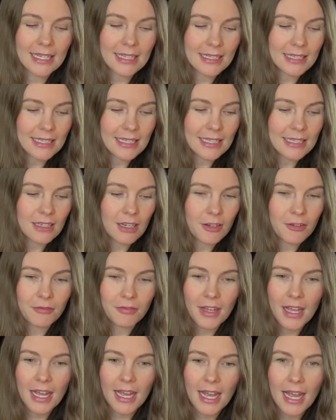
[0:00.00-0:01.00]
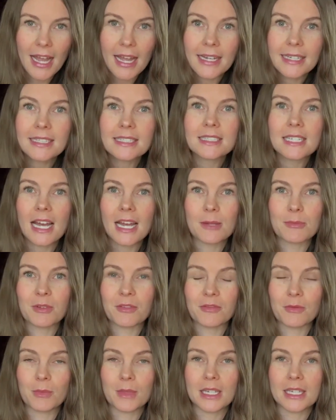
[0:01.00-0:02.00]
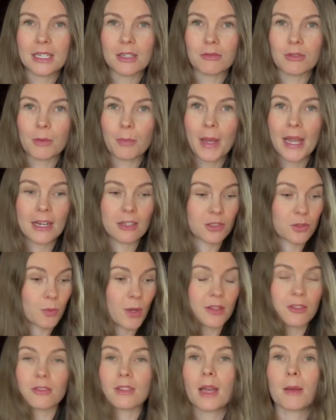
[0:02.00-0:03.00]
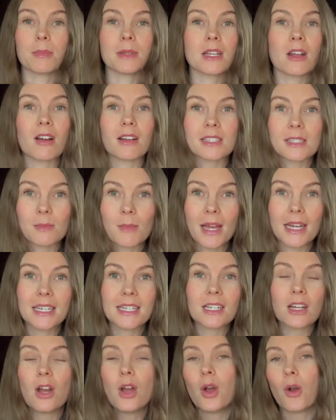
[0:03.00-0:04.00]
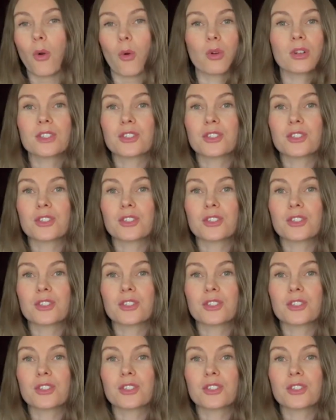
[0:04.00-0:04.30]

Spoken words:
in need of any type of immediate repairs, whether that be cosmetic or